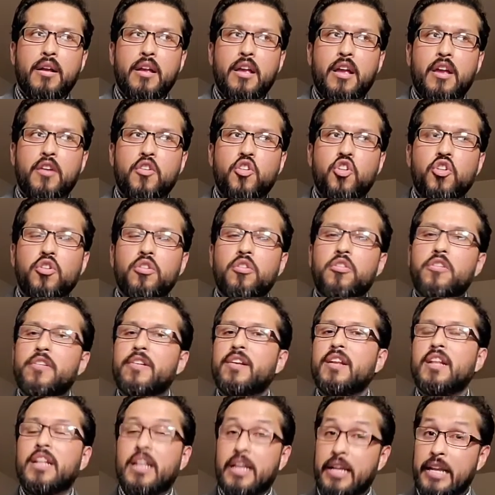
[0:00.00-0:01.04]
you're
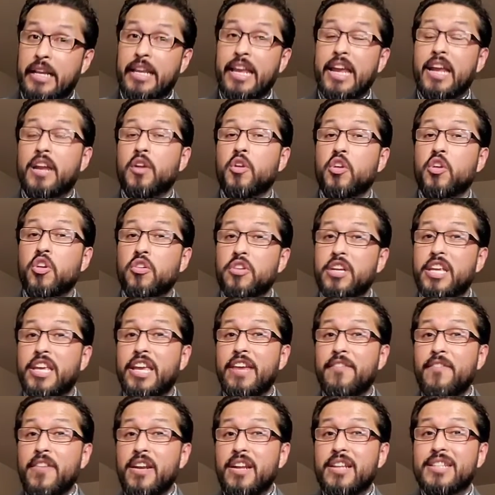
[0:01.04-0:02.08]
already, again, you're
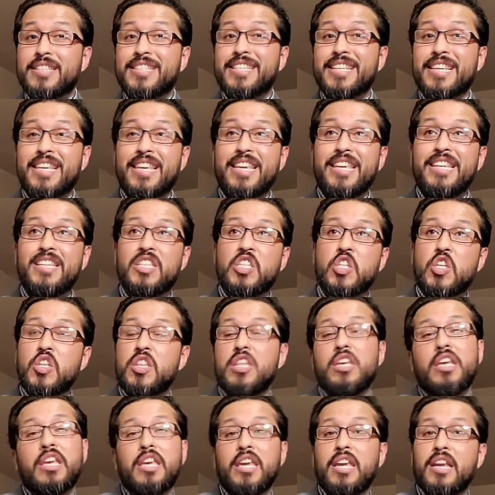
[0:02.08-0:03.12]
giving us the keys to the
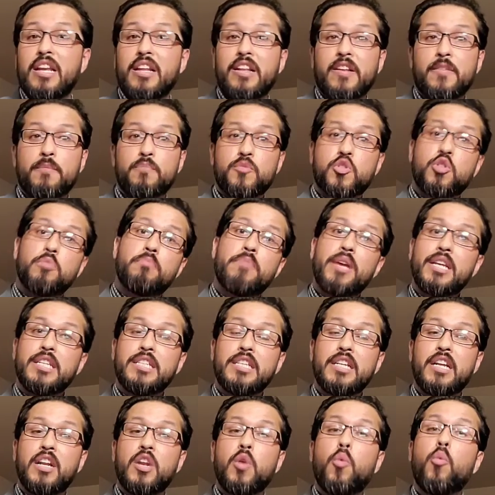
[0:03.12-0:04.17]
kingdom. So
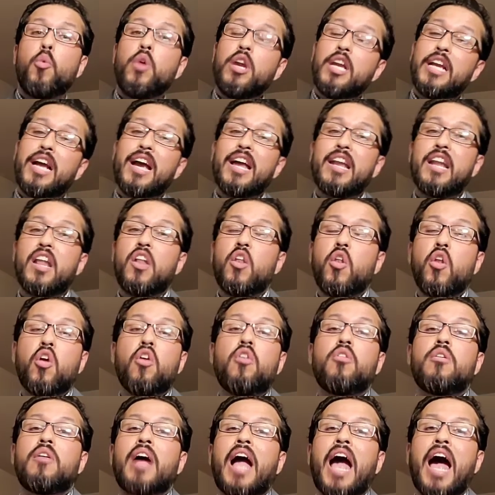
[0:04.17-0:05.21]
basically, we kind of
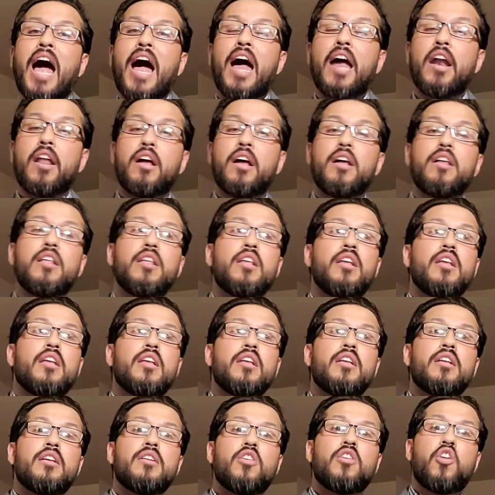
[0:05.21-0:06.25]
know how to
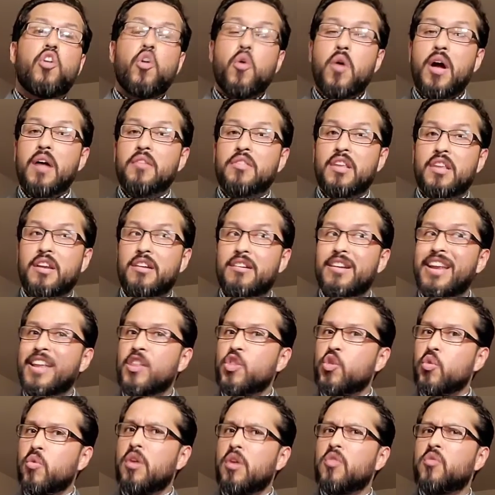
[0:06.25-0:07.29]
go out there and
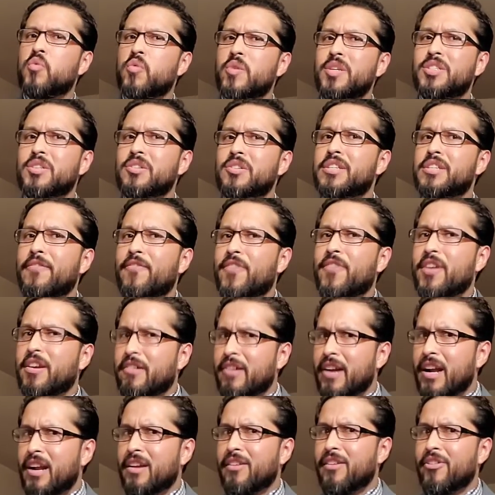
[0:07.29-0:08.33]
do our research and
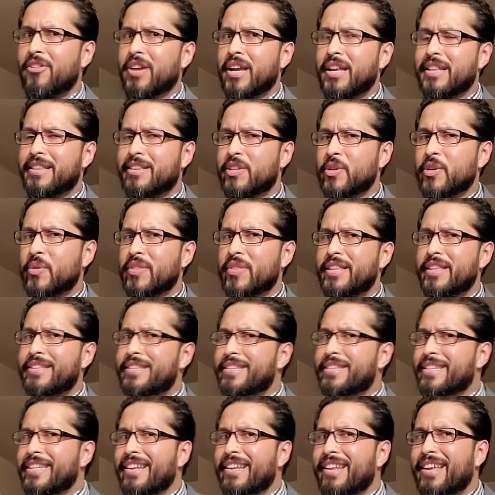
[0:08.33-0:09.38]
figure out, okay, so
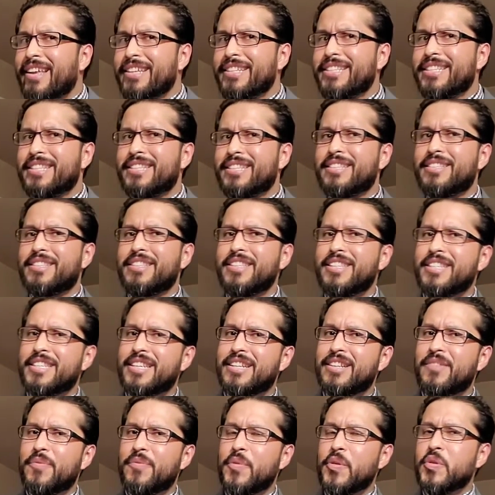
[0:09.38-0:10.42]
she likes this
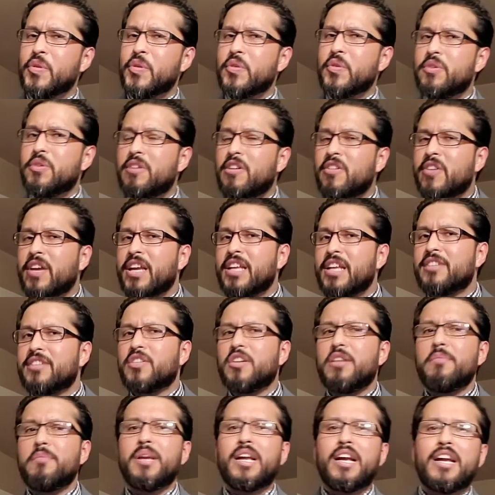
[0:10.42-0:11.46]
individual. Okay, so
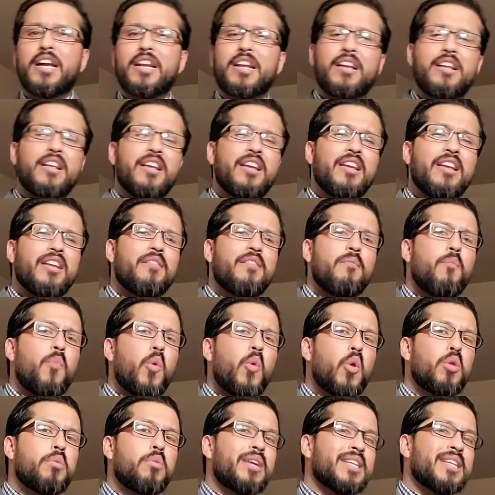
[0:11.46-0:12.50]
let me kind of
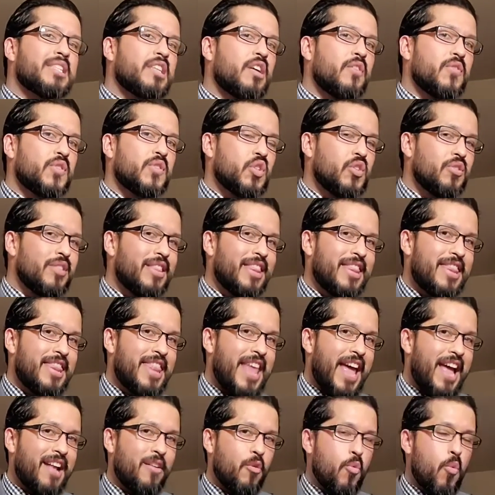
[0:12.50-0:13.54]
mold myself to
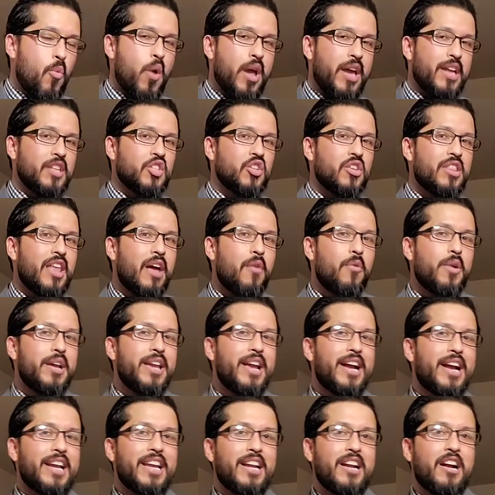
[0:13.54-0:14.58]
that way, so that way
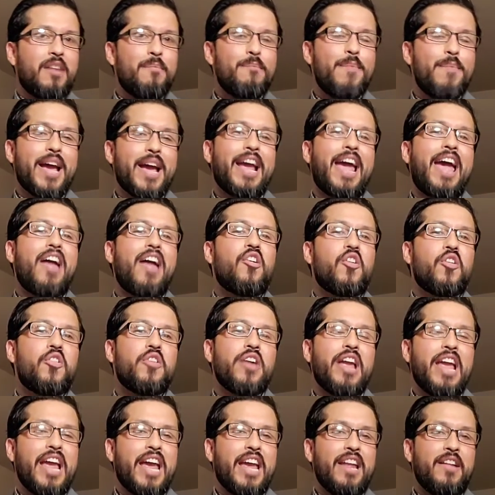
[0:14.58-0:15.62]
I can come back at her,
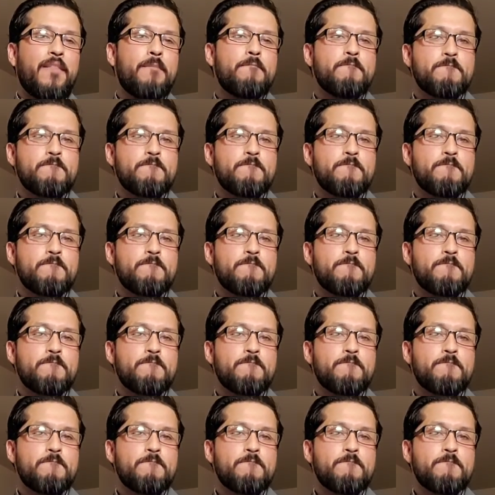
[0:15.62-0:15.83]
and